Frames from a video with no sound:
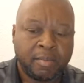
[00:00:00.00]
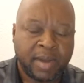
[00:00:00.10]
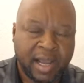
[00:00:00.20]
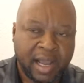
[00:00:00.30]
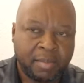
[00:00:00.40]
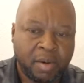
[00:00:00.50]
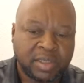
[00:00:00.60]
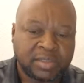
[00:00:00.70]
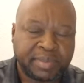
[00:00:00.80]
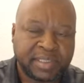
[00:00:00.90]
Mnangagwa
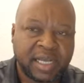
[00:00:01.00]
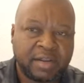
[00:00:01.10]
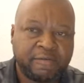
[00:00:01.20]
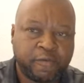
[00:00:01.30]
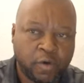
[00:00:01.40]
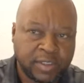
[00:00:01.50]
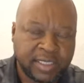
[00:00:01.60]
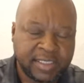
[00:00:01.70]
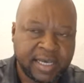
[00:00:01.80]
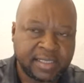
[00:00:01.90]
was basically
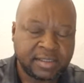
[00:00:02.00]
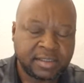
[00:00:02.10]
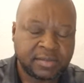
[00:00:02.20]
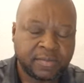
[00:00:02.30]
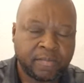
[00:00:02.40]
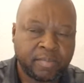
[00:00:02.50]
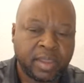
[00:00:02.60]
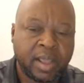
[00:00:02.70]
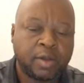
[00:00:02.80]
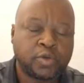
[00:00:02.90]
folding his hands
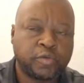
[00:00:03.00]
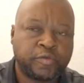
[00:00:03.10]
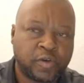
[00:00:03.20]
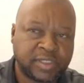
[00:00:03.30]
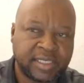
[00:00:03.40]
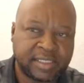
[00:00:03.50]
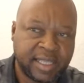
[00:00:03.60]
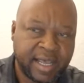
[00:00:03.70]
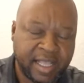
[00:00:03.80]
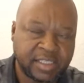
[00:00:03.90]
to force
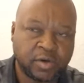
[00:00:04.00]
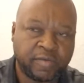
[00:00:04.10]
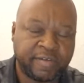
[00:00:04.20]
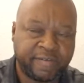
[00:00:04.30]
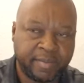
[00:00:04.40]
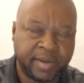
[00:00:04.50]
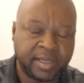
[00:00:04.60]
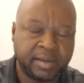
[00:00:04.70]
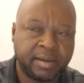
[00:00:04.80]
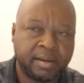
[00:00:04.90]
the hands of the
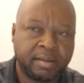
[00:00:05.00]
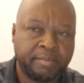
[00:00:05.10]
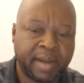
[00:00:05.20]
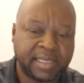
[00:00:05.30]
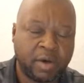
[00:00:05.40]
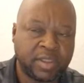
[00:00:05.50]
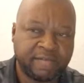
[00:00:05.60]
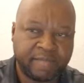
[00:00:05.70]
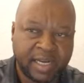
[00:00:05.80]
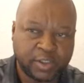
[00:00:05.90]
family. But now
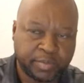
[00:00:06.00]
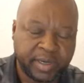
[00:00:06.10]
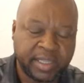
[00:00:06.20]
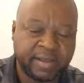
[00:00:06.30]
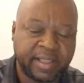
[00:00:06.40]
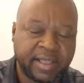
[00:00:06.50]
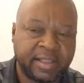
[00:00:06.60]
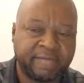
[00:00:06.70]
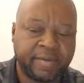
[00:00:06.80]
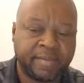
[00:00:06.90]
they've managed to bring
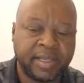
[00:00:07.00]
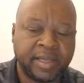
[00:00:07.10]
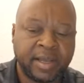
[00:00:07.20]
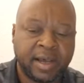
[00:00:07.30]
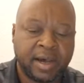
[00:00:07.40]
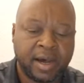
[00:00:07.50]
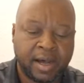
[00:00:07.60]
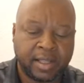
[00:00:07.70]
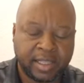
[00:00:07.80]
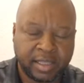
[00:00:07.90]
the family,
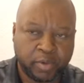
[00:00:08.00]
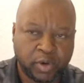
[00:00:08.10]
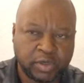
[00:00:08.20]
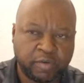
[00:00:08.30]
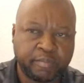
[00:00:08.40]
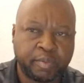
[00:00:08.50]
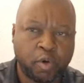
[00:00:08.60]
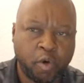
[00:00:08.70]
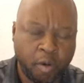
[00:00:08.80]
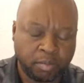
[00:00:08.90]
the body of
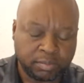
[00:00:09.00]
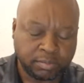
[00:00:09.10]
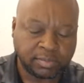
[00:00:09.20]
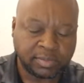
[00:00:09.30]
Mpoko home.